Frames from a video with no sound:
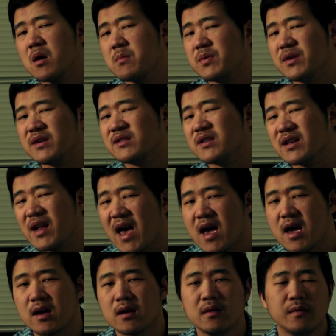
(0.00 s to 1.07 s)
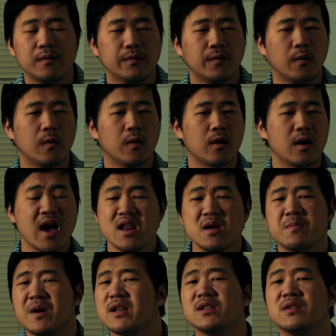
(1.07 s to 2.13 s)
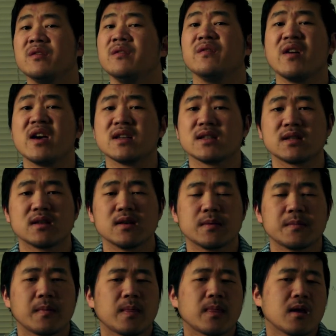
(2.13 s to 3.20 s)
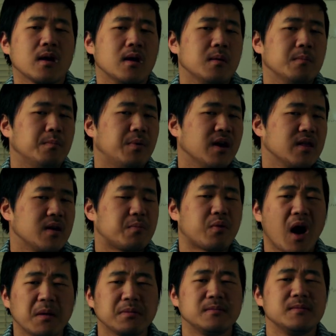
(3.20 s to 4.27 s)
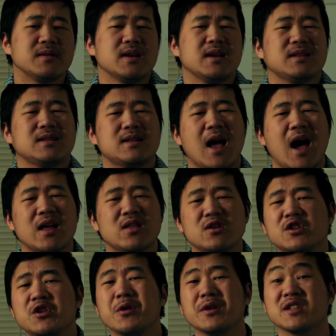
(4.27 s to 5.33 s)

companies today for anybody to invest. But the problem is that they're too